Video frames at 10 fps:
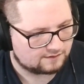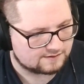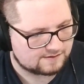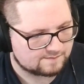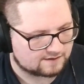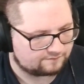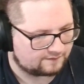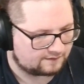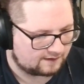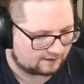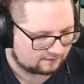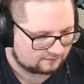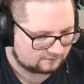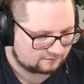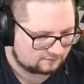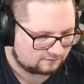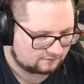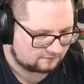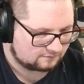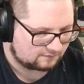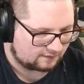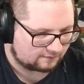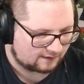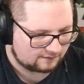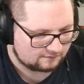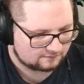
It seems like a fun deck. Right, okay.